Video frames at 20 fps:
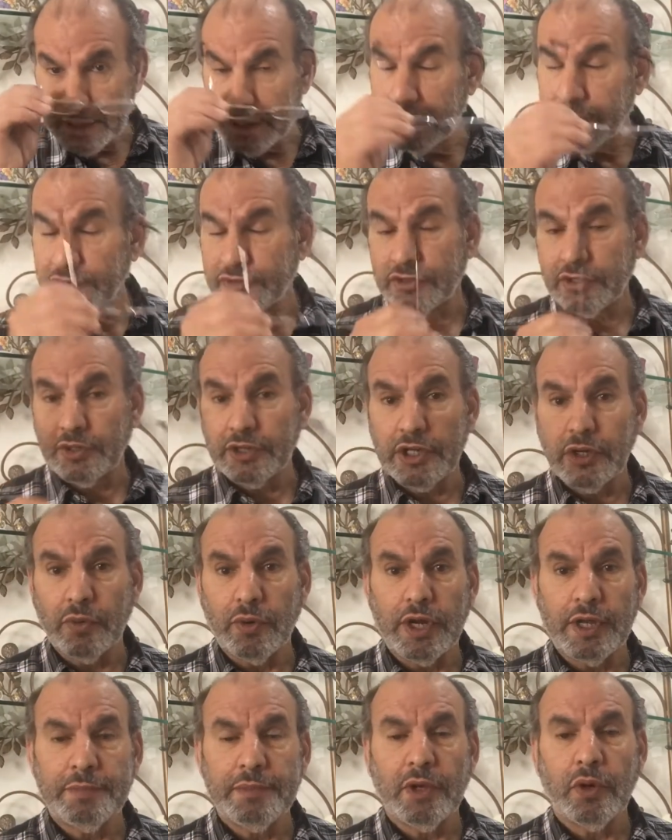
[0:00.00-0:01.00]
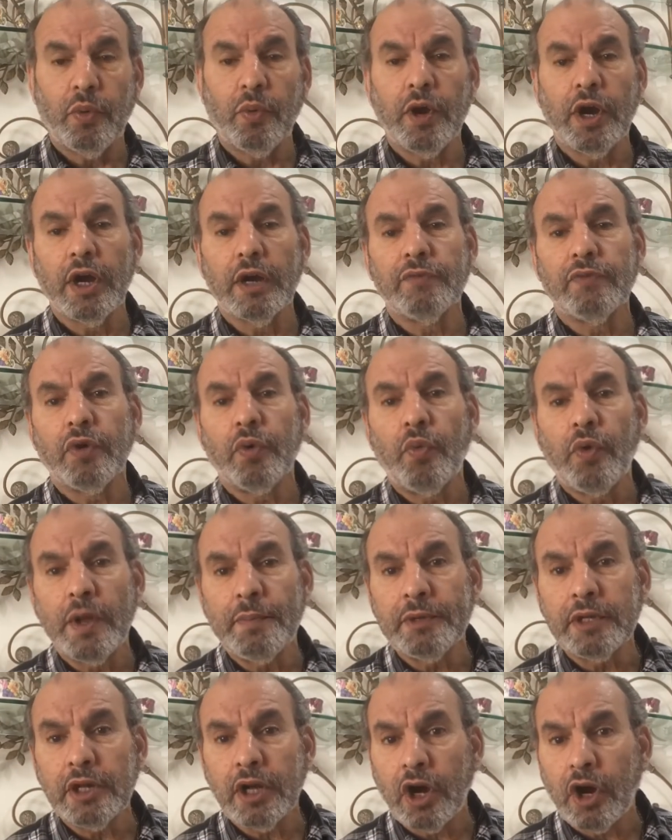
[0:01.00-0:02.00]
in Saudi Arabia, where
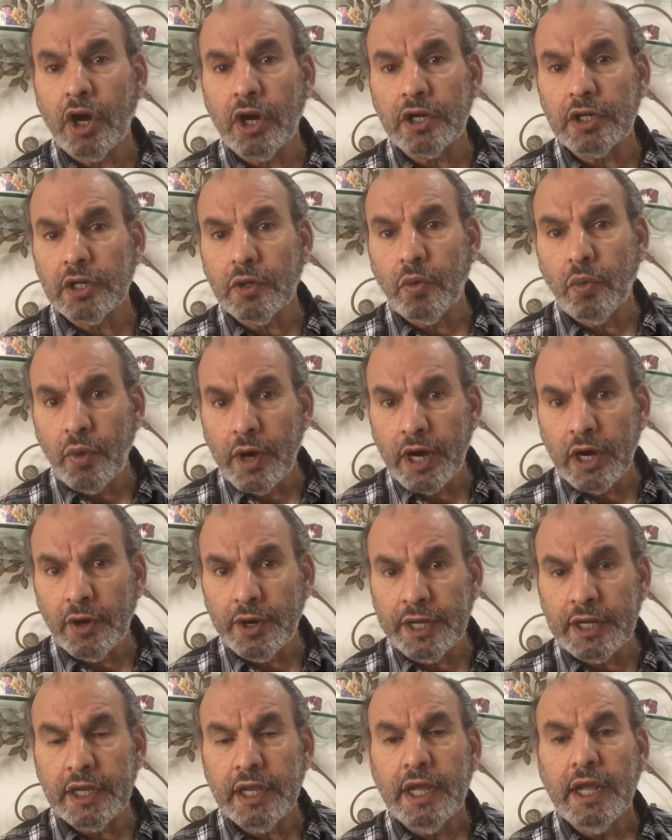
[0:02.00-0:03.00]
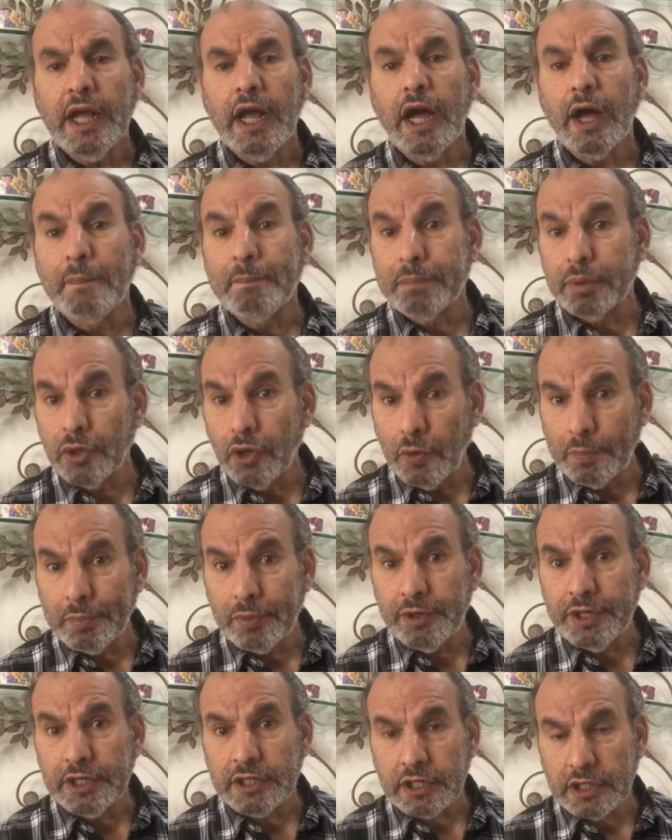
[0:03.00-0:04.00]
women aren't wearing
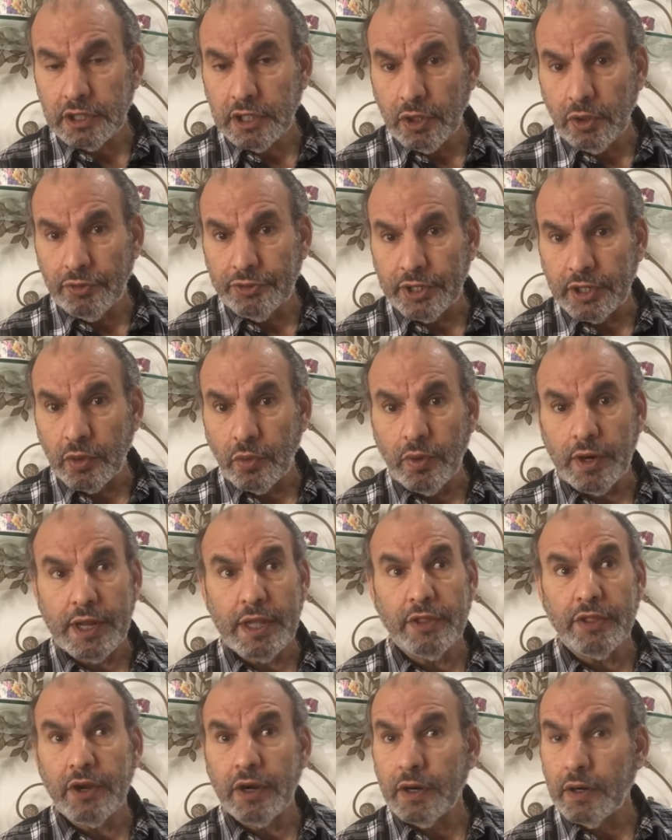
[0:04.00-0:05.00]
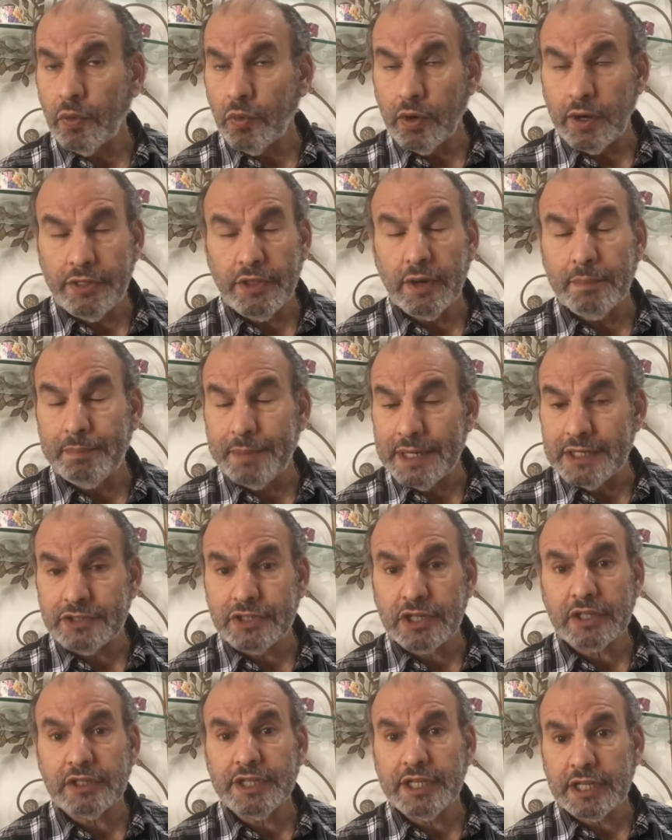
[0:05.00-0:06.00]
appropriate clothing, where they're
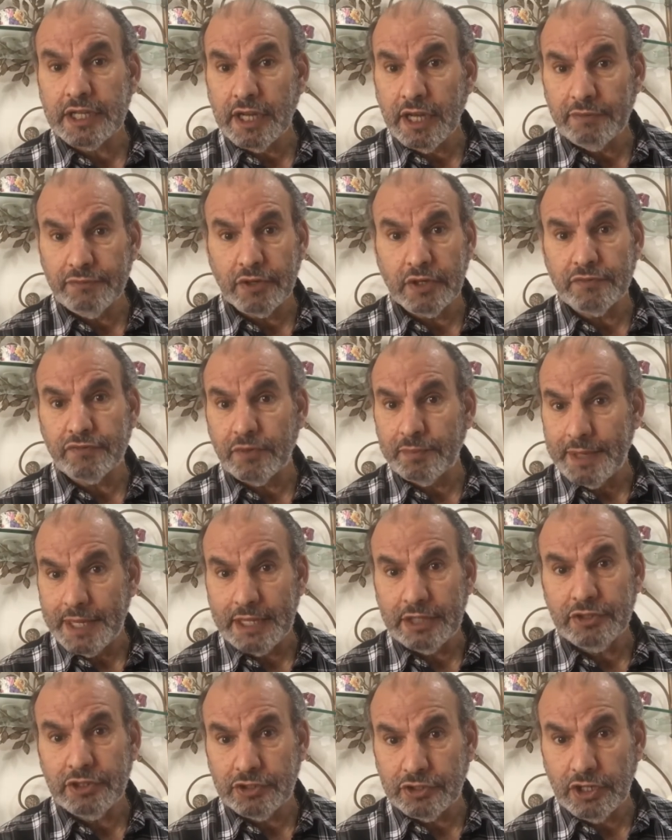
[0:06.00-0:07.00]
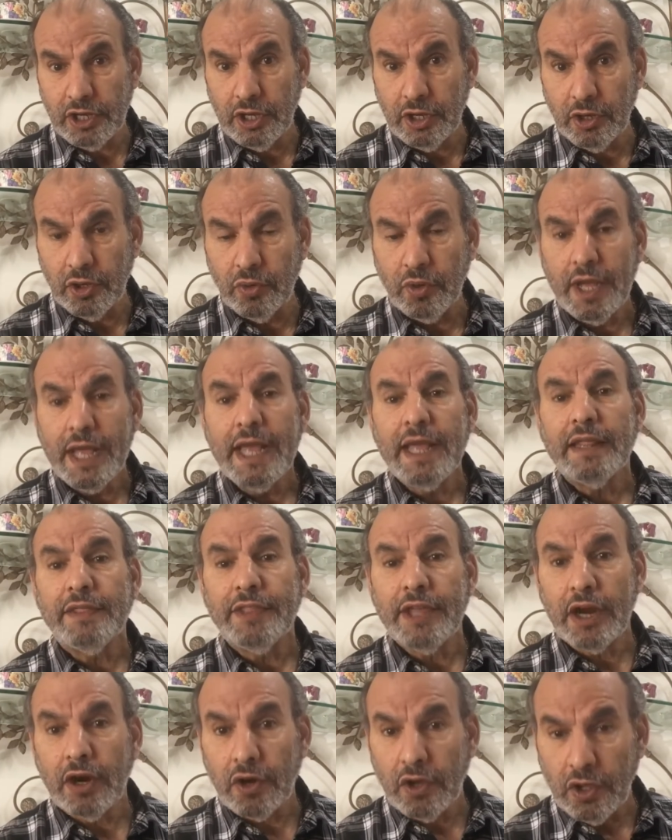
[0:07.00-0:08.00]
basically covered from head to toe.
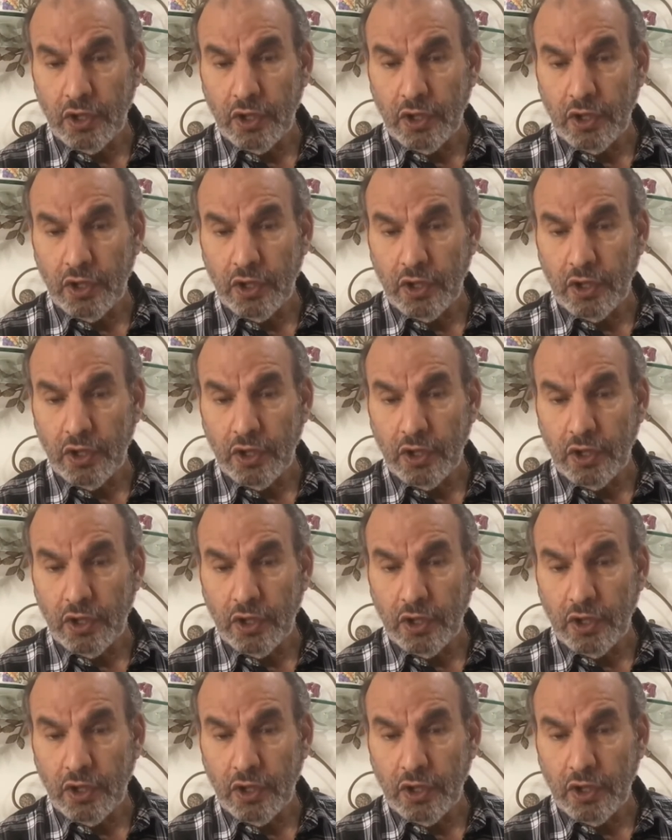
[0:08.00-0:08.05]
They are